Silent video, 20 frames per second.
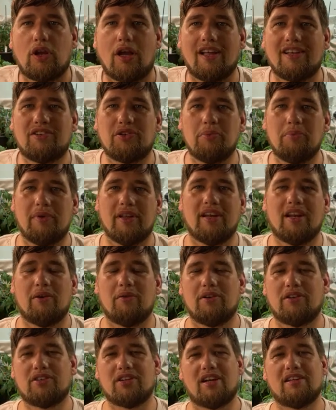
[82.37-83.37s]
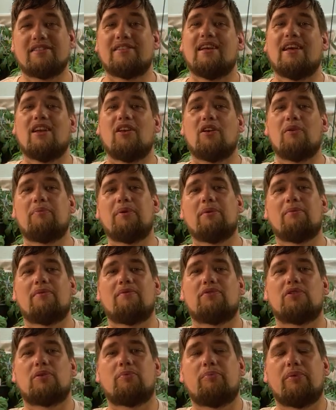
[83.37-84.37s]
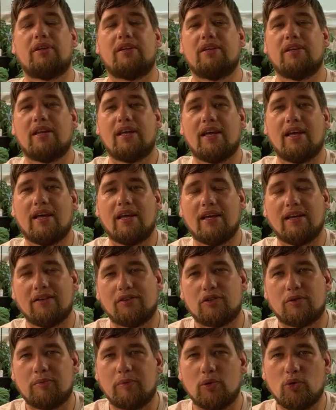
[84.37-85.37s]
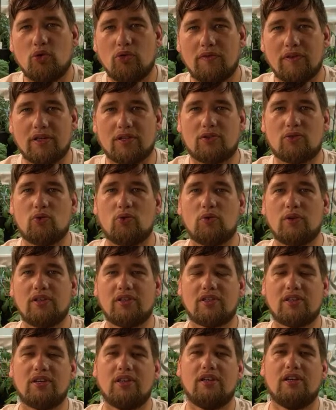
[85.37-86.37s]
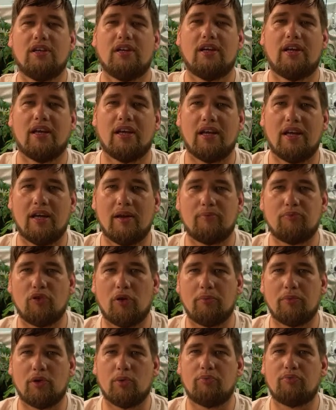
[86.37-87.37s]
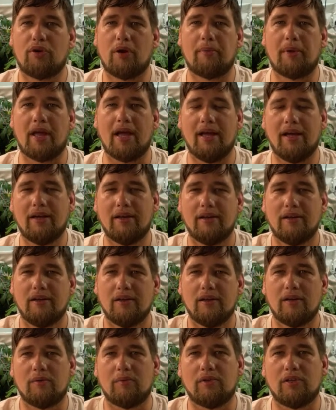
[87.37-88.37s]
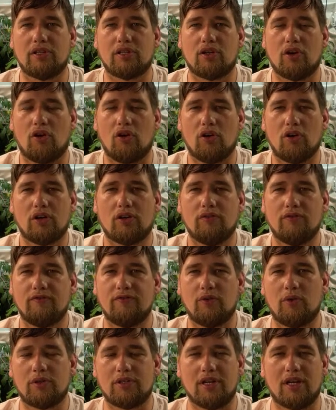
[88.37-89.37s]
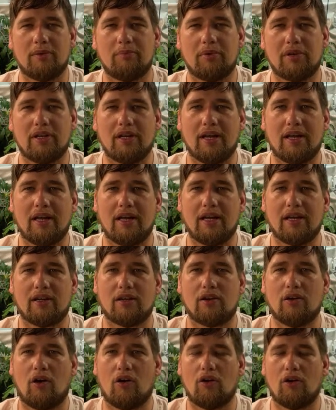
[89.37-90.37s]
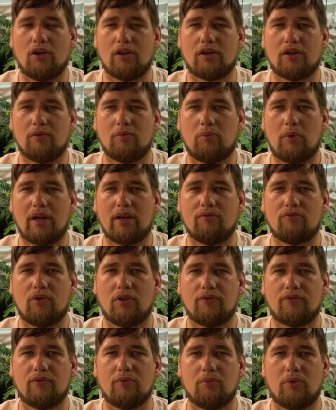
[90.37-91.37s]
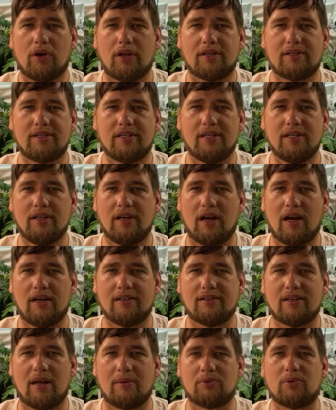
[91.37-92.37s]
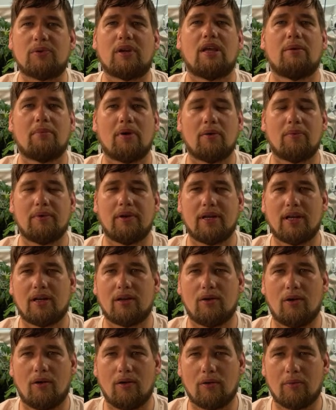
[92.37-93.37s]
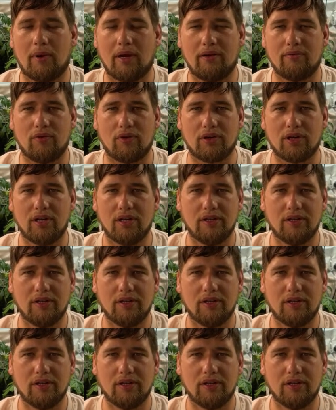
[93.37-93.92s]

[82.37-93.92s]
Jumping in out of chats, yeah, a lot of people have just been over at Tony's promptu premiere with his garlic. Unfortunately, I had a bit of garlic white rot from what I've seen. It's an absolute nightmare when you get garlic white rot.